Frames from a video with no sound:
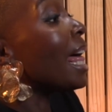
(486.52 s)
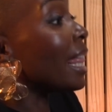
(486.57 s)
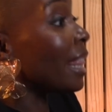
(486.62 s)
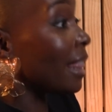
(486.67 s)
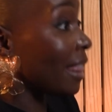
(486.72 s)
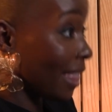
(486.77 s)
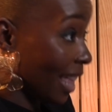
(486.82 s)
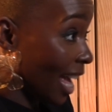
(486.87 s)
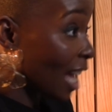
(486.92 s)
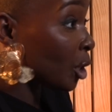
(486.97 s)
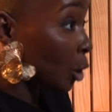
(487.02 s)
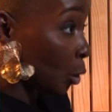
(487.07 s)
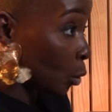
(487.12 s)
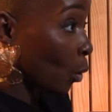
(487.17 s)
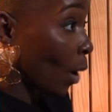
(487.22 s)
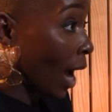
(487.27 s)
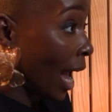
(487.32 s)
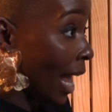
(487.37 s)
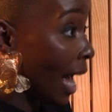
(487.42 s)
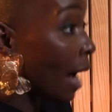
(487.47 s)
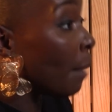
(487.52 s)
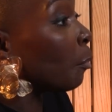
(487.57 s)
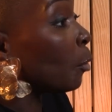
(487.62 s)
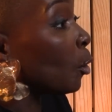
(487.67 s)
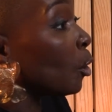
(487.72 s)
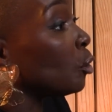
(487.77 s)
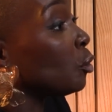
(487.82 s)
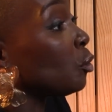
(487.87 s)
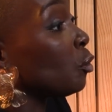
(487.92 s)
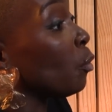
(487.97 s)
that's why I'm
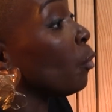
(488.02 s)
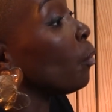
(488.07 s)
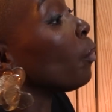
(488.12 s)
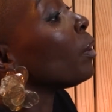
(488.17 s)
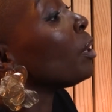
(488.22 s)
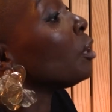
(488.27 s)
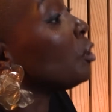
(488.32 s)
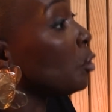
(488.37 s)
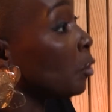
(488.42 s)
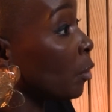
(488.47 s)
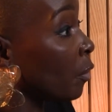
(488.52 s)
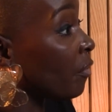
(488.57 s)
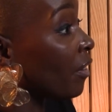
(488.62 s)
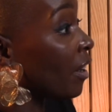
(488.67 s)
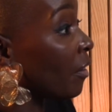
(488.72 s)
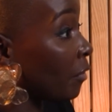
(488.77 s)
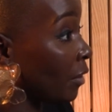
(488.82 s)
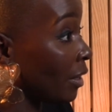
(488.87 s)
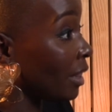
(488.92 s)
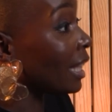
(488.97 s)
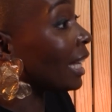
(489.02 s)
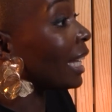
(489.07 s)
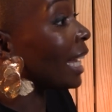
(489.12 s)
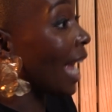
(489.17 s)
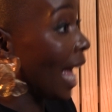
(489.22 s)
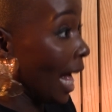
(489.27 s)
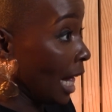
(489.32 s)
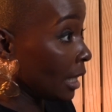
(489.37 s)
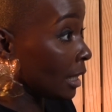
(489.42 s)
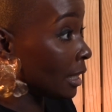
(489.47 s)
going to rid you of everything
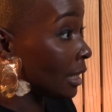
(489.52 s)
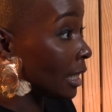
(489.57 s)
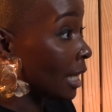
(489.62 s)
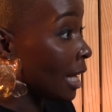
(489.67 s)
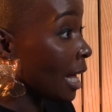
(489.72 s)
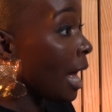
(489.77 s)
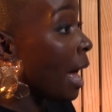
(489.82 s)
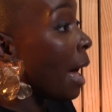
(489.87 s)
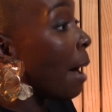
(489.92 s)
else.